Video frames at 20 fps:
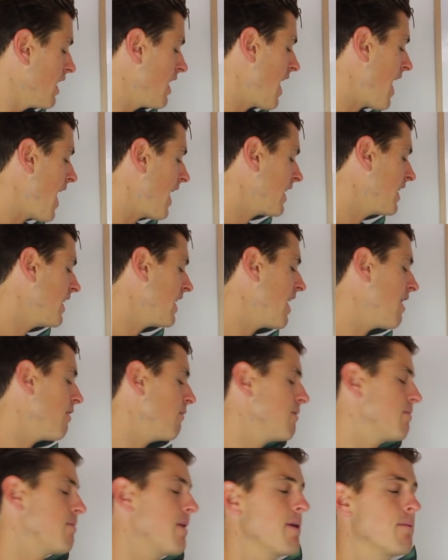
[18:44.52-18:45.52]
hanging out
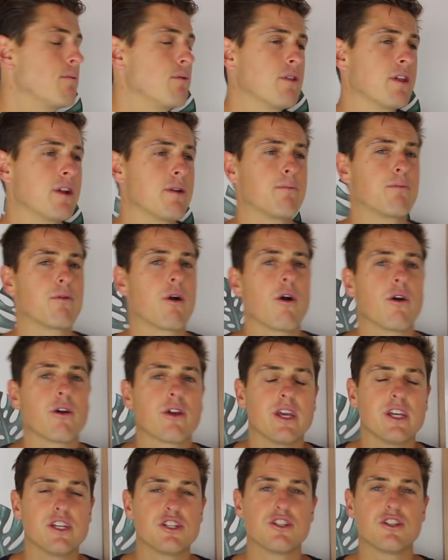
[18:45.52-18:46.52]
with people that are
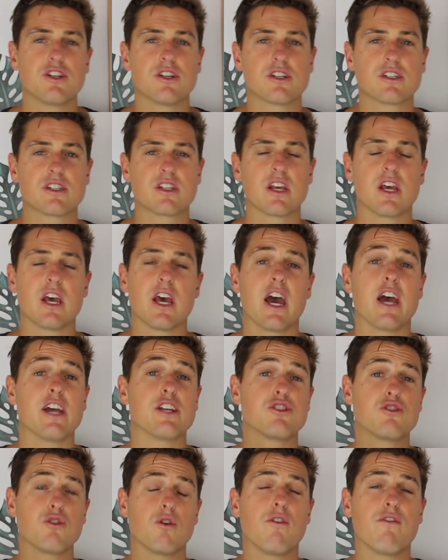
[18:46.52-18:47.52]
broke is just a
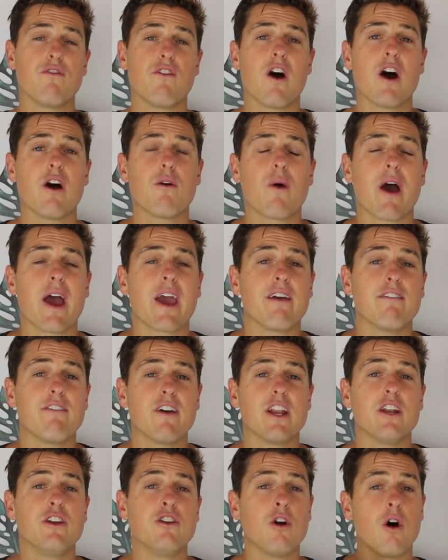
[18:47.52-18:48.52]
surefire way
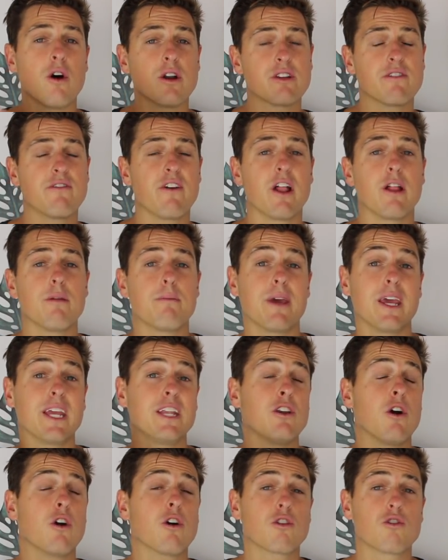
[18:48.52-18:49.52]
of not
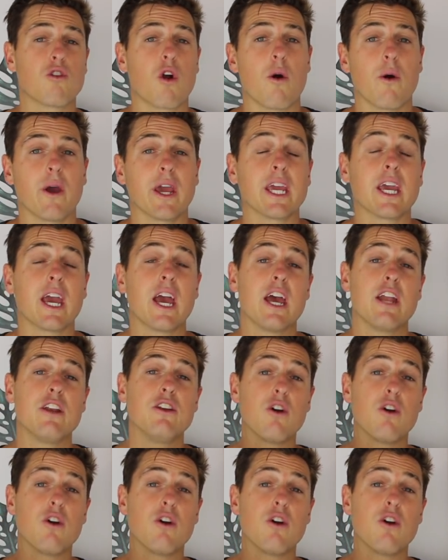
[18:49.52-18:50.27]
developing, not growing,